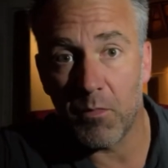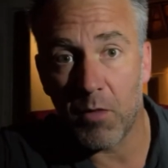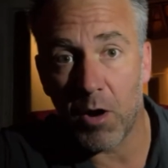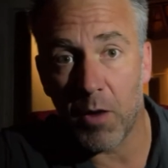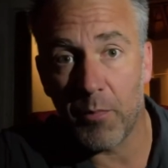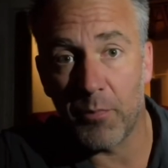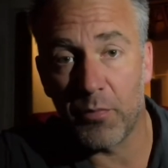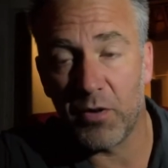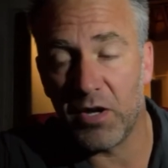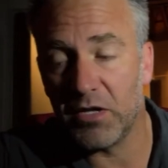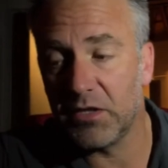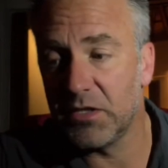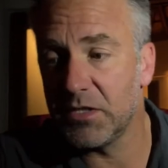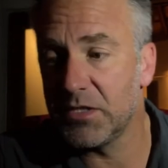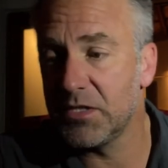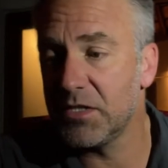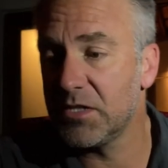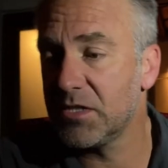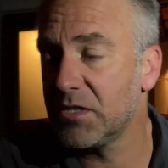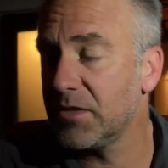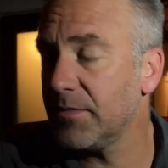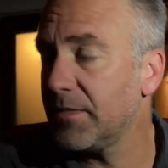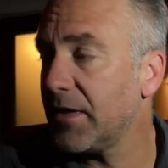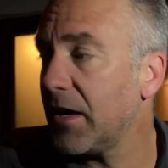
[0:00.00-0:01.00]
operate the
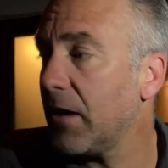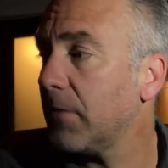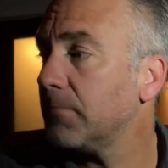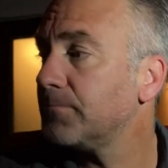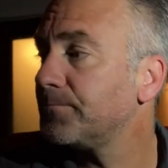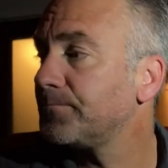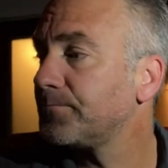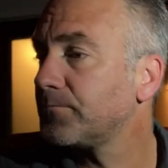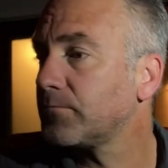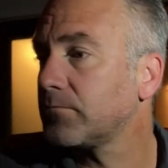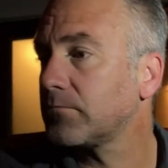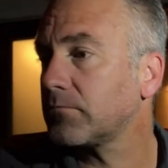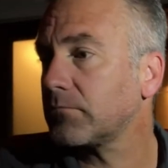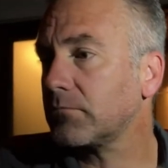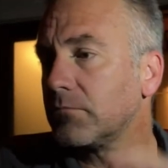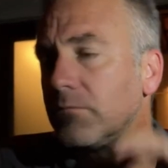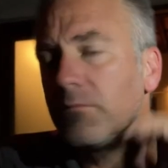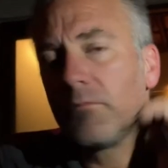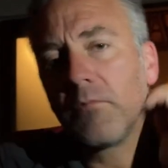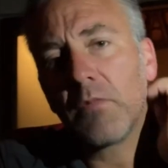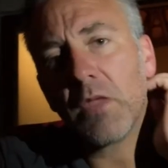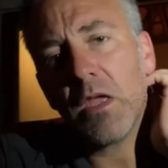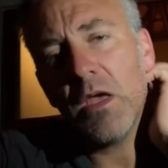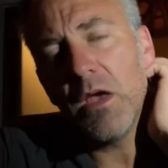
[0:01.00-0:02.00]
system
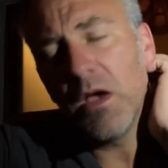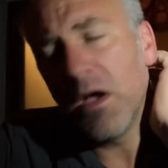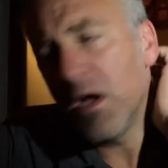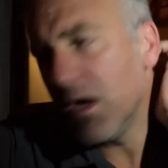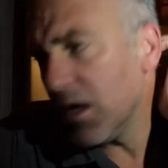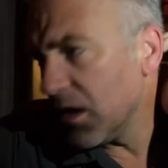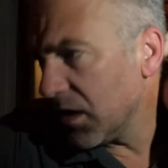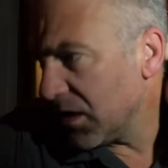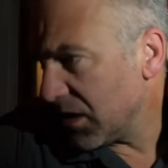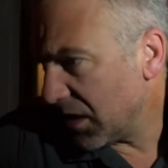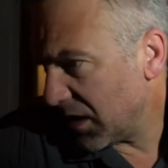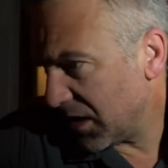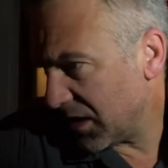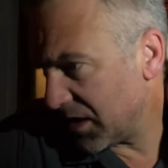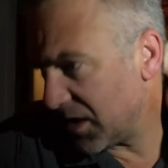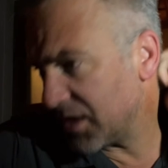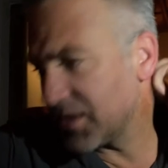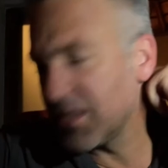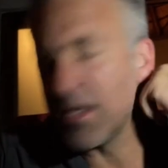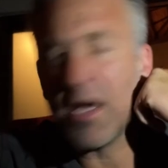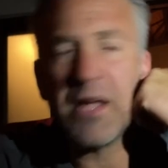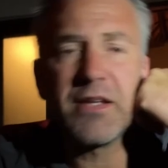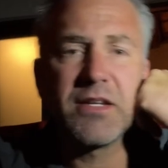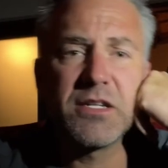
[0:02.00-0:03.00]
now.
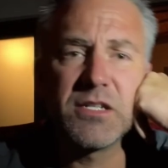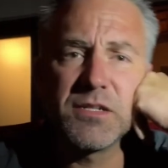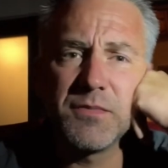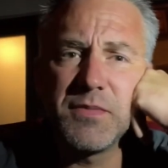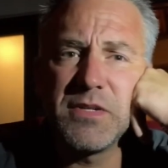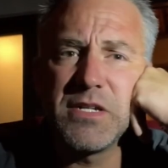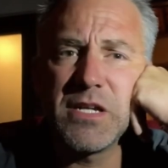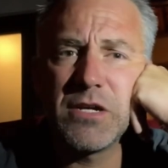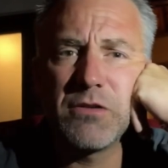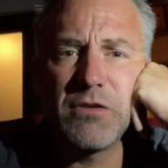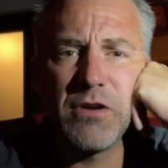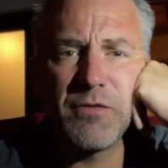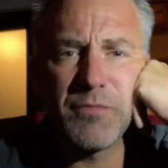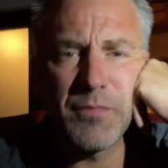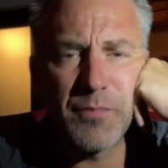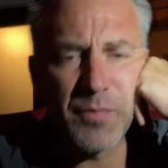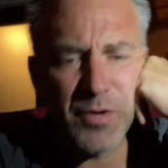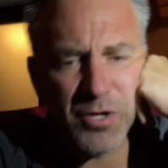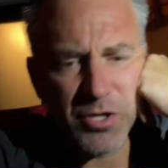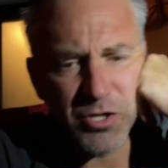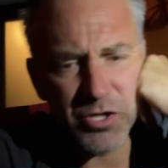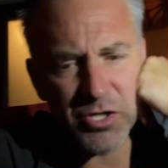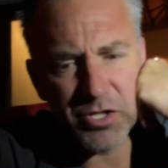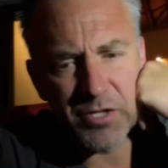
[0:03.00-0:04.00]
Sightings of Medico have been
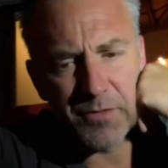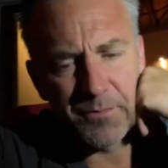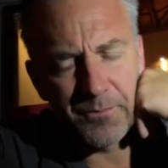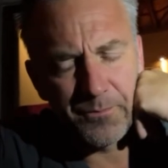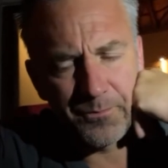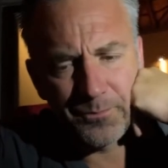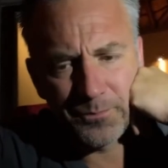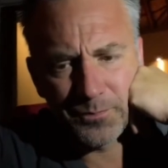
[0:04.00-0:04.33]
pretty good.